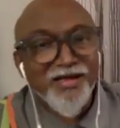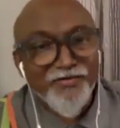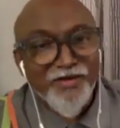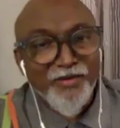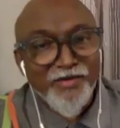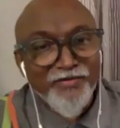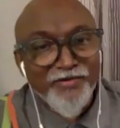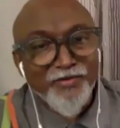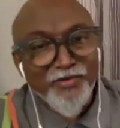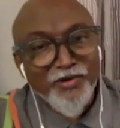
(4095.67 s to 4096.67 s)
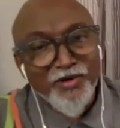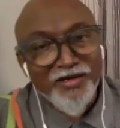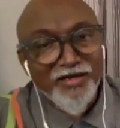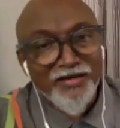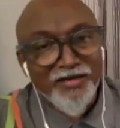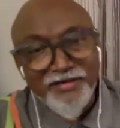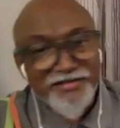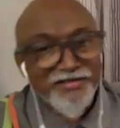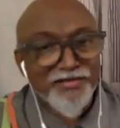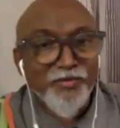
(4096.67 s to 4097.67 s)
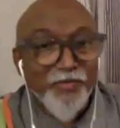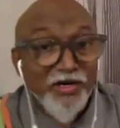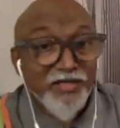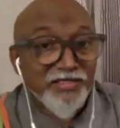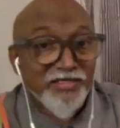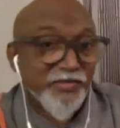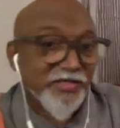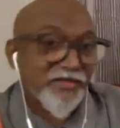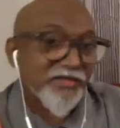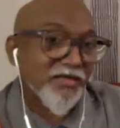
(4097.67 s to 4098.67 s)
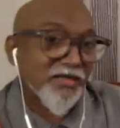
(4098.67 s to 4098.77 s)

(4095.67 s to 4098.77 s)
and family from local areas and participated.